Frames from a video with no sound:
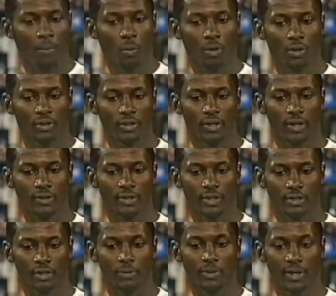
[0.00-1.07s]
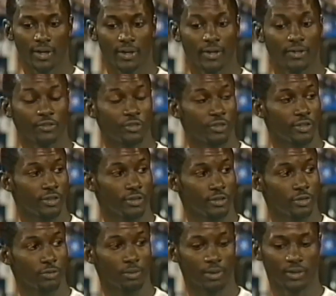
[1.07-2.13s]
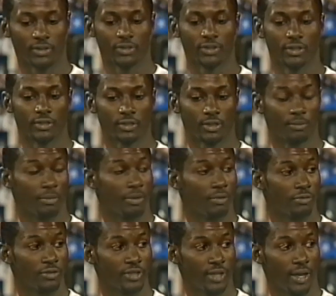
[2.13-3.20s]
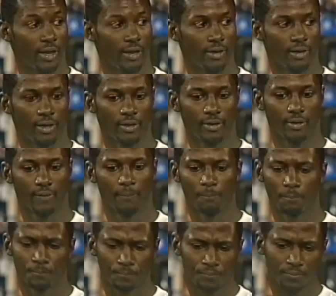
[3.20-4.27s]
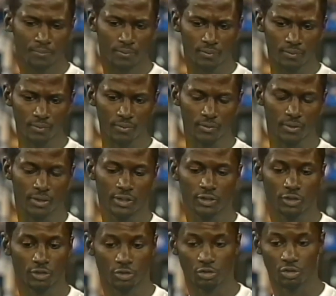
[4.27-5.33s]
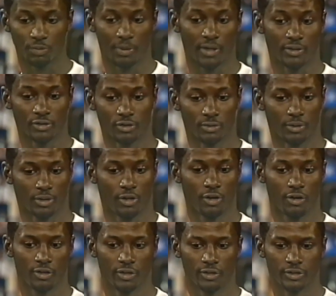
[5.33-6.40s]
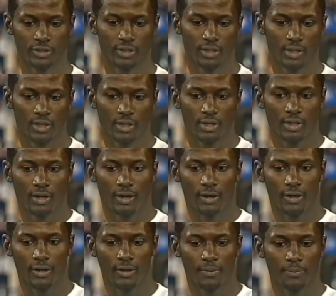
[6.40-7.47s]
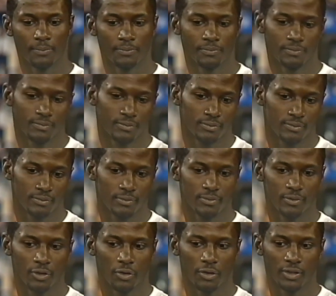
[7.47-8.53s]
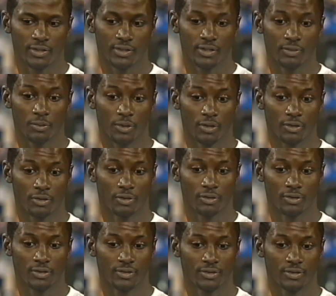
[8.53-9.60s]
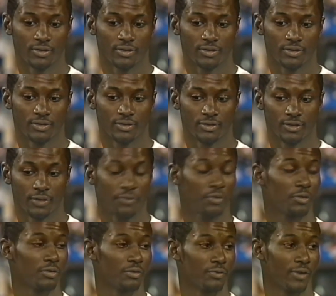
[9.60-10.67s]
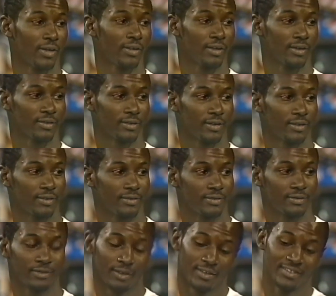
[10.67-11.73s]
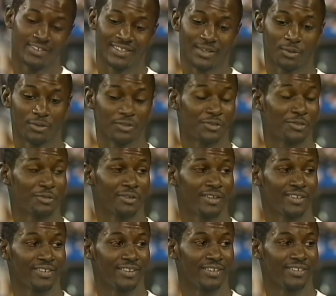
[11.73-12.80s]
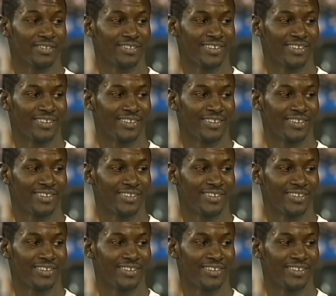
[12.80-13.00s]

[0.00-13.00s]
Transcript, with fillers: Well, the doctor told me I injured it in two places. They took a bone scan, mm -hmm. and um, they saw two spots on my cartilage. Um, you know, he said, well, you know, it's difficult to fight like that. I said, yeah, well, it's too late now.